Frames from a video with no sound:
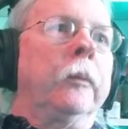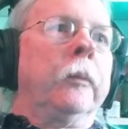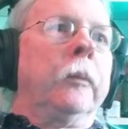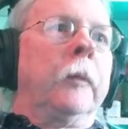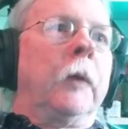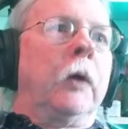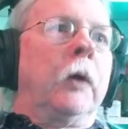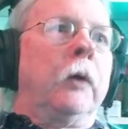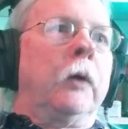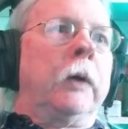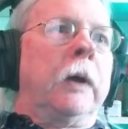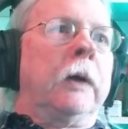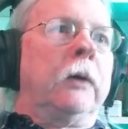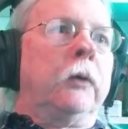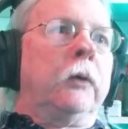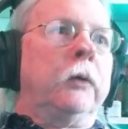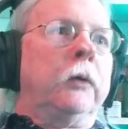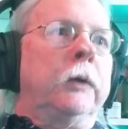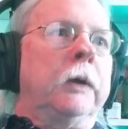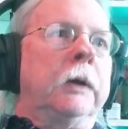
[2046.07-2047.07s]
Okay, I
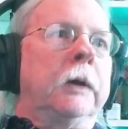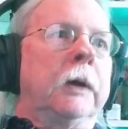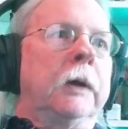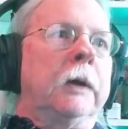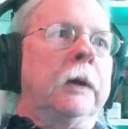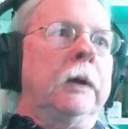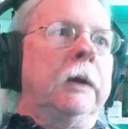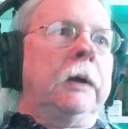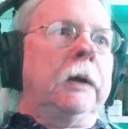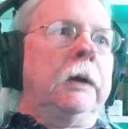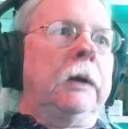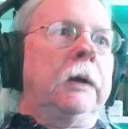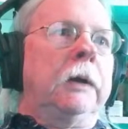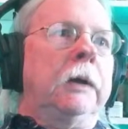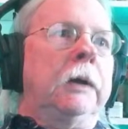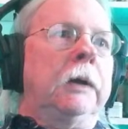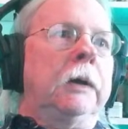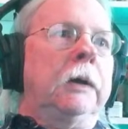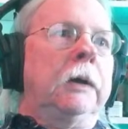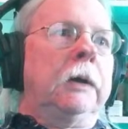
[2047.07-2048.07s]
don't think I
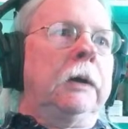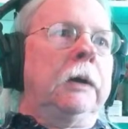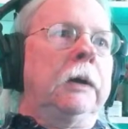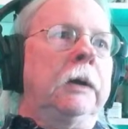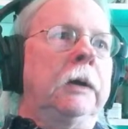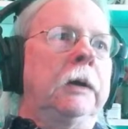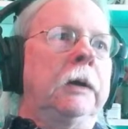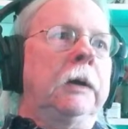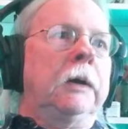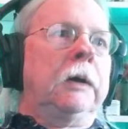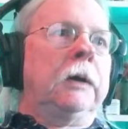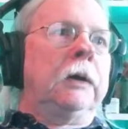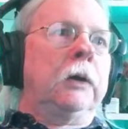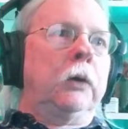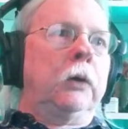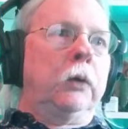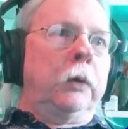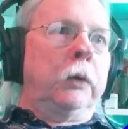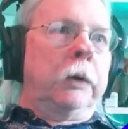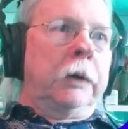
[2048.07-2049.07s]
need
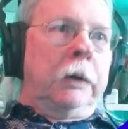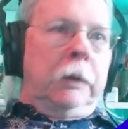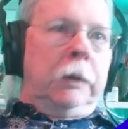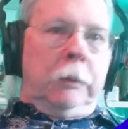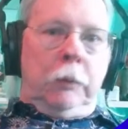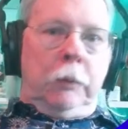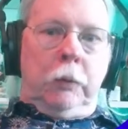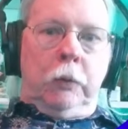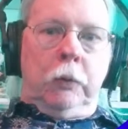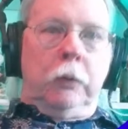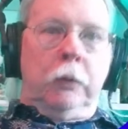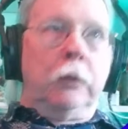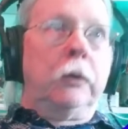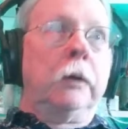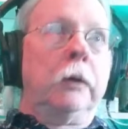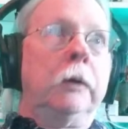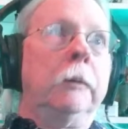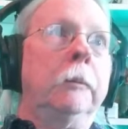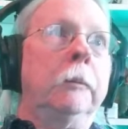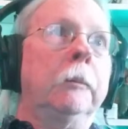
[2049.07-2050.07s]
you
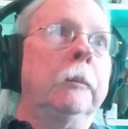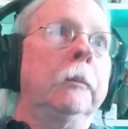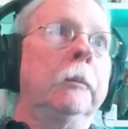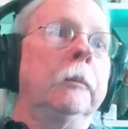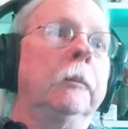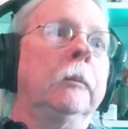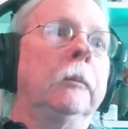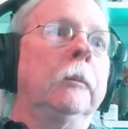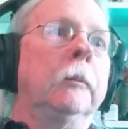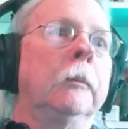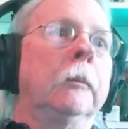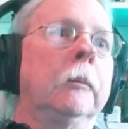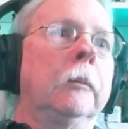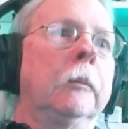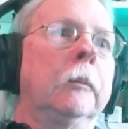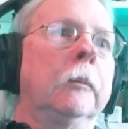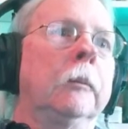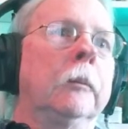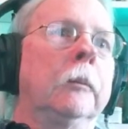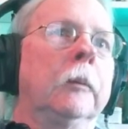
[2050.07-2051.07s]
anymore.
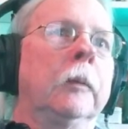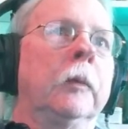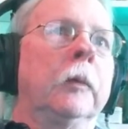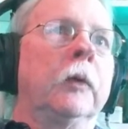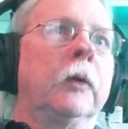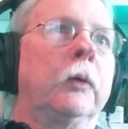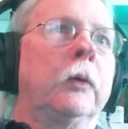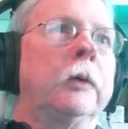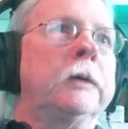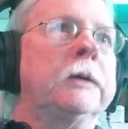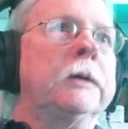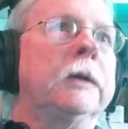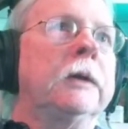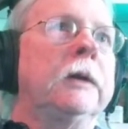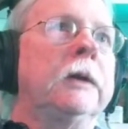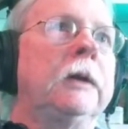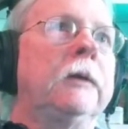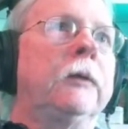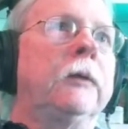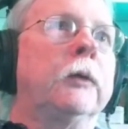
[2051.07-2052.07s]
So where's the
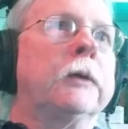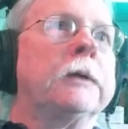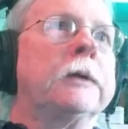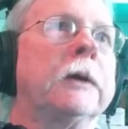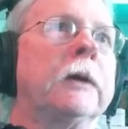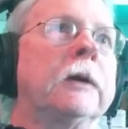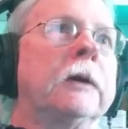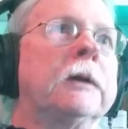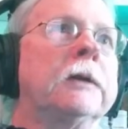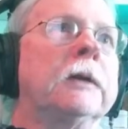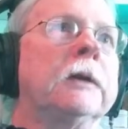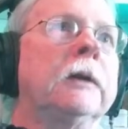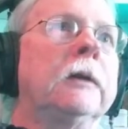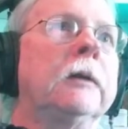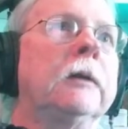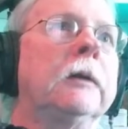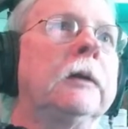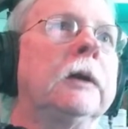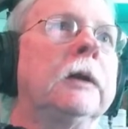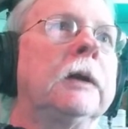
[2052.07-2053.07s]
D-Force hair? Is
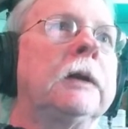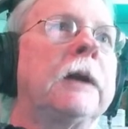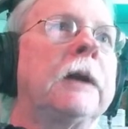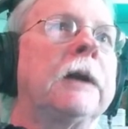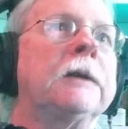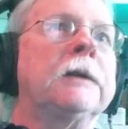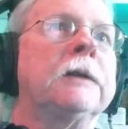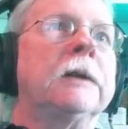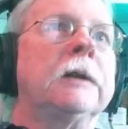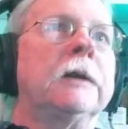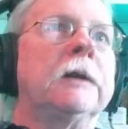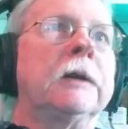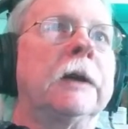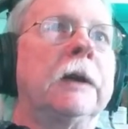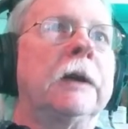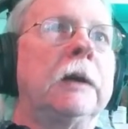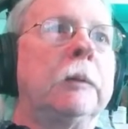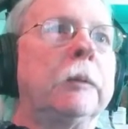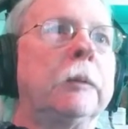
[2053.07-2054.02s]
it attached to the cape?